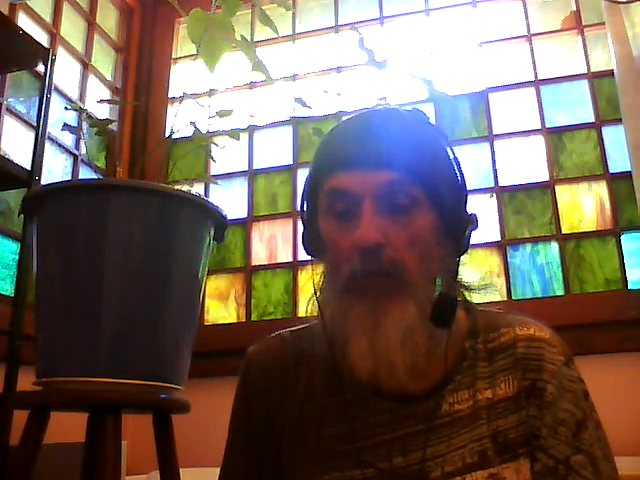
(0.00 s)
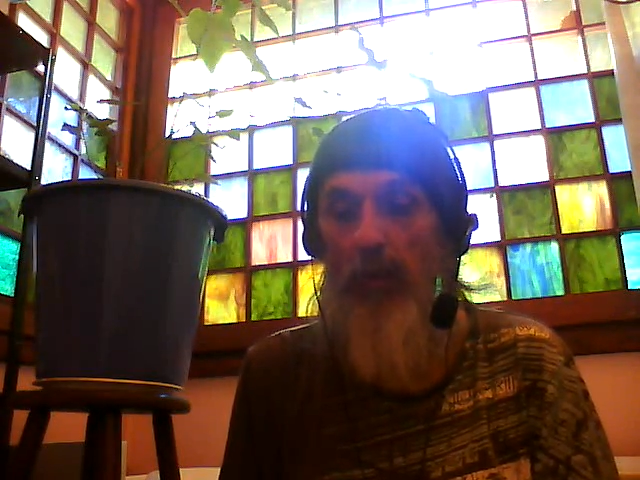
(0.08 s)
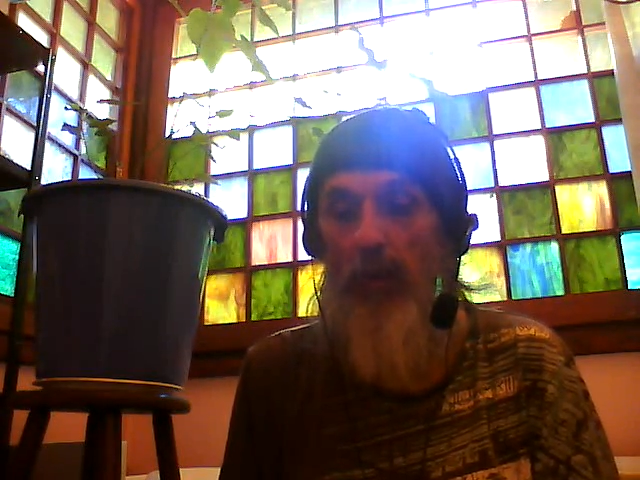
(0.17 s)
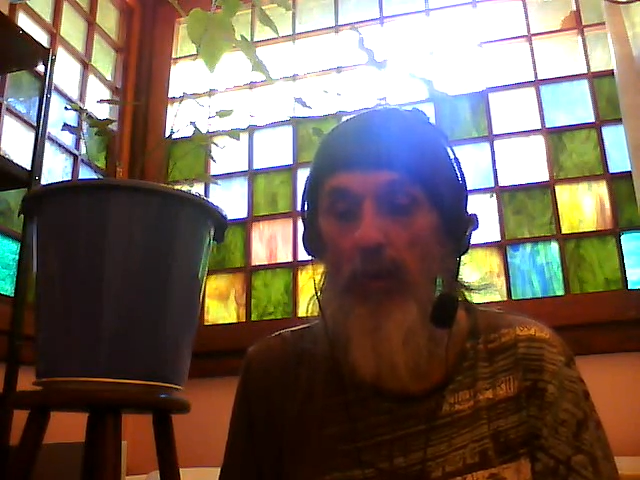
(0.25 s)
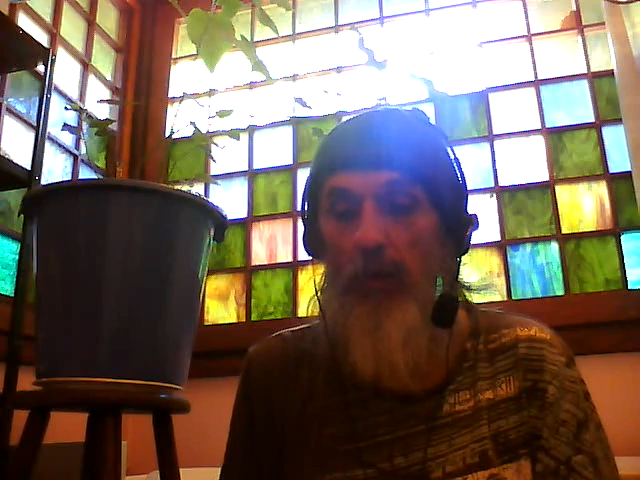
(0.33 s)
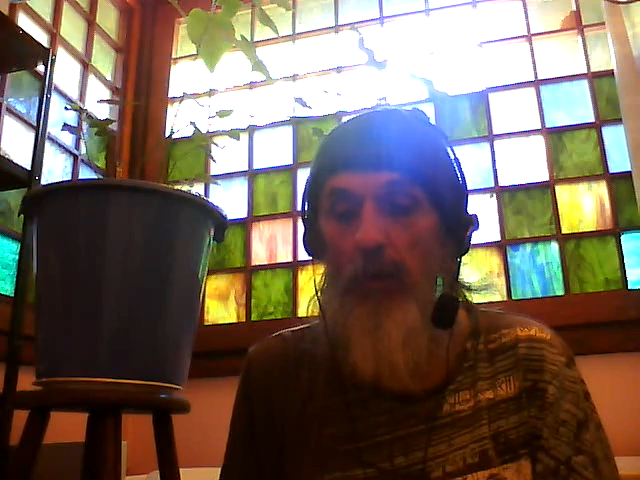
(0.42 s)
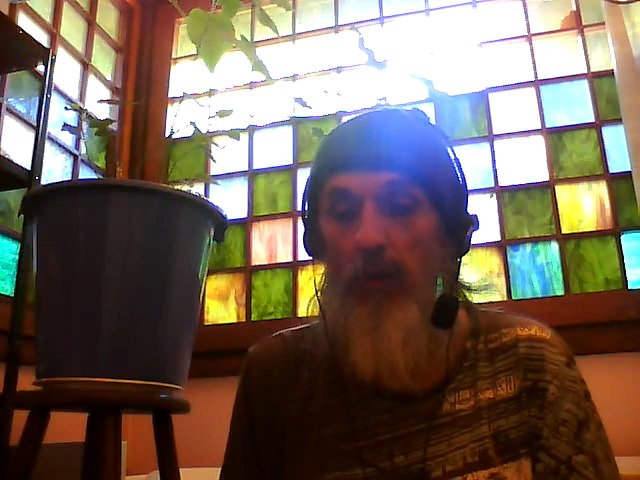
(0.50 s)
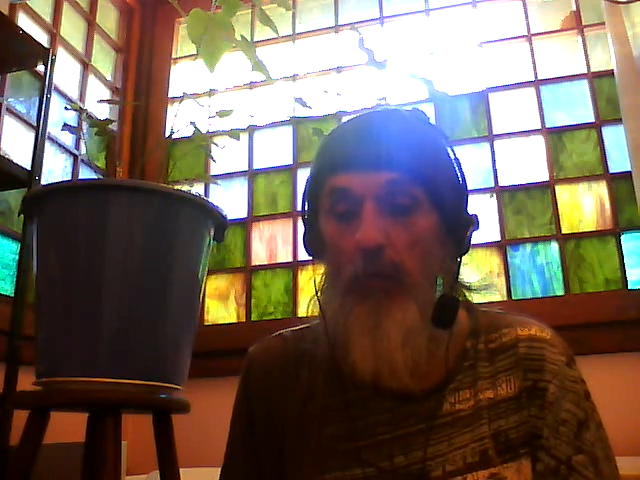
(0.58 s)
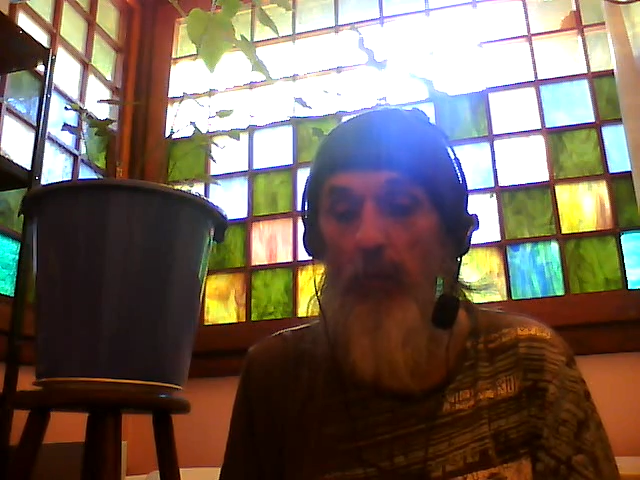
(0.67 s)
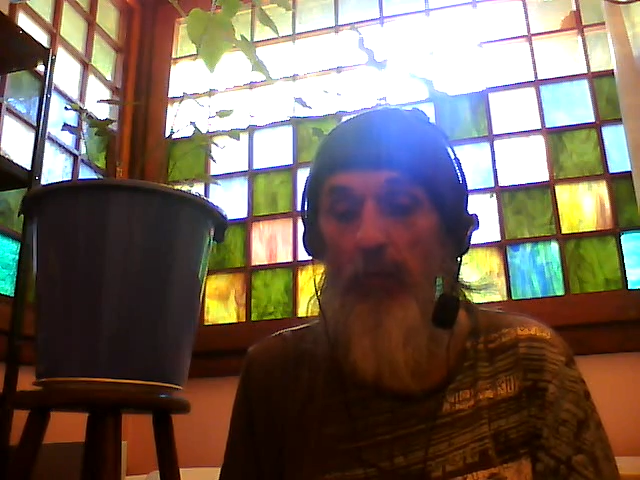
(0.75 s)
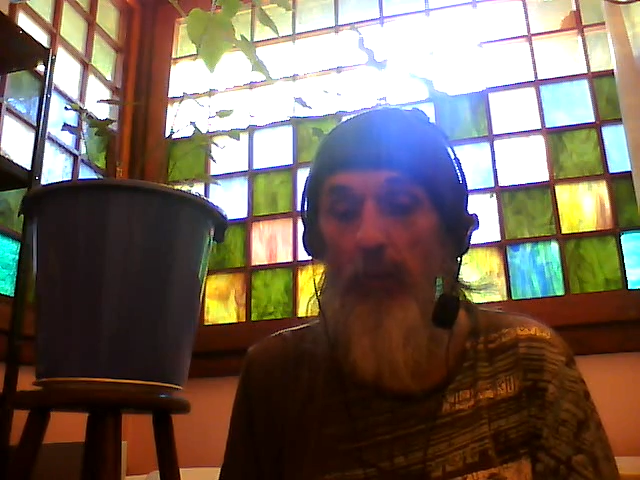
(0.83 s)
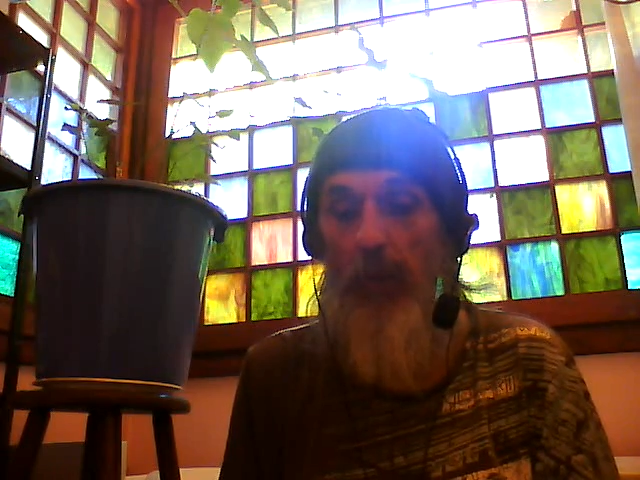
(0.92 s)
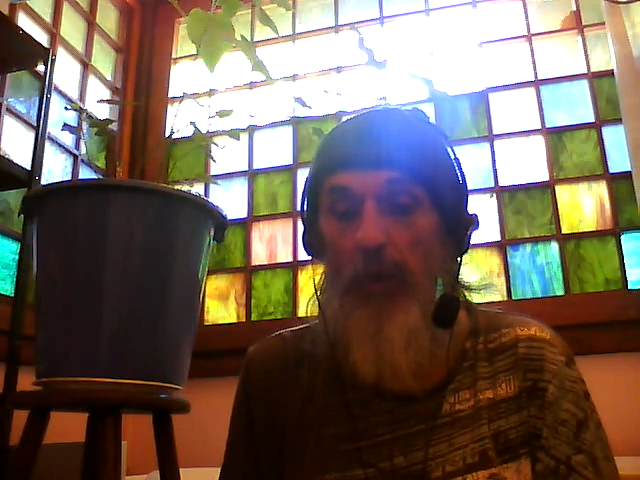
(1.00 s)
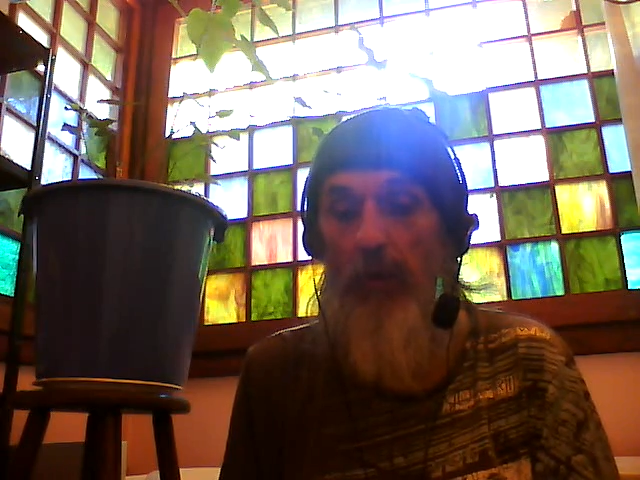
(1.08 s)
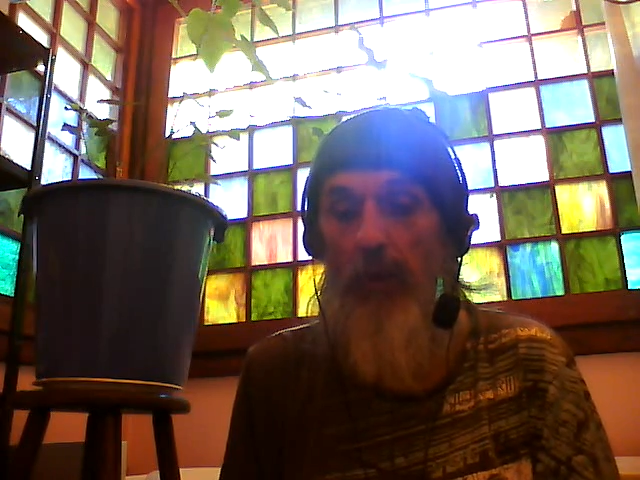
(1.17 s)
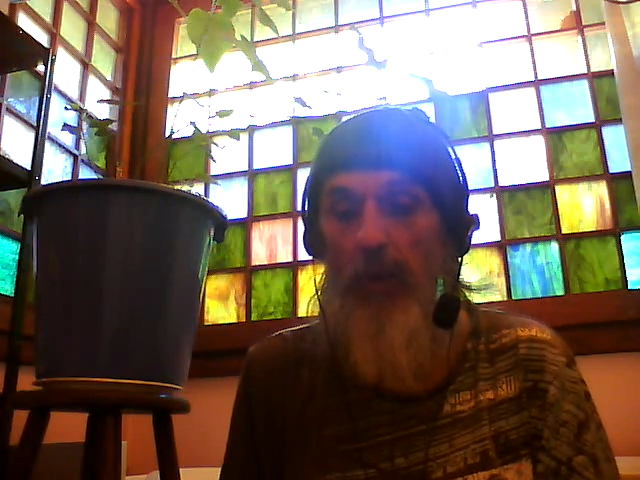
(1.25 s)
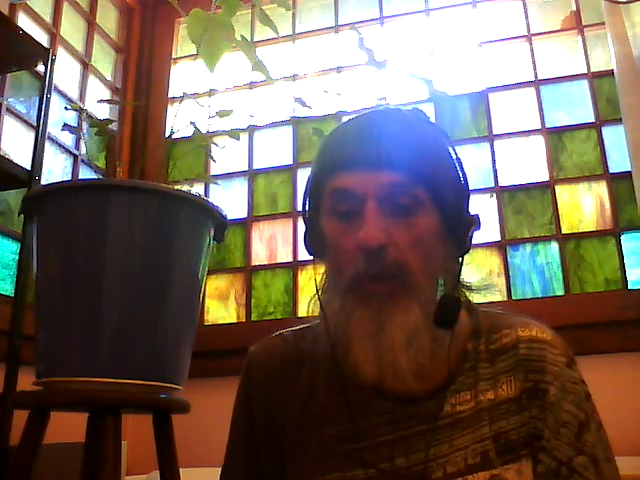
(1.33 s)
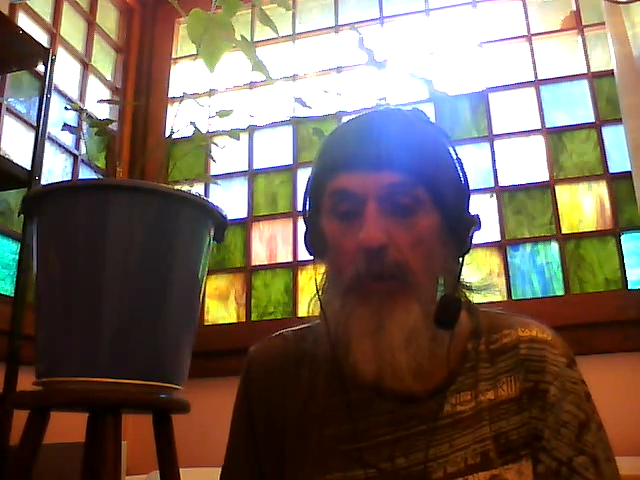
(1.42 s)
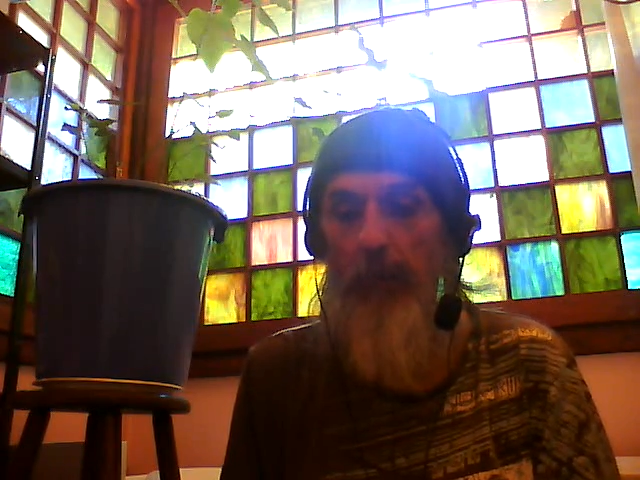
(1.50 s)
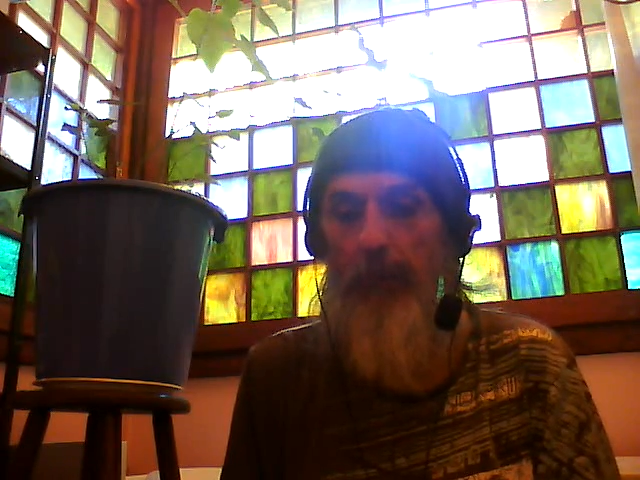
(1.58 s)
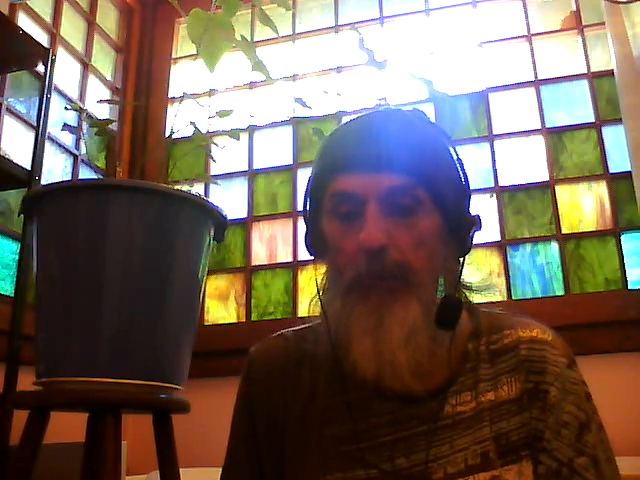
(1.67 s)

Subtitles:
Africa was a bad thing.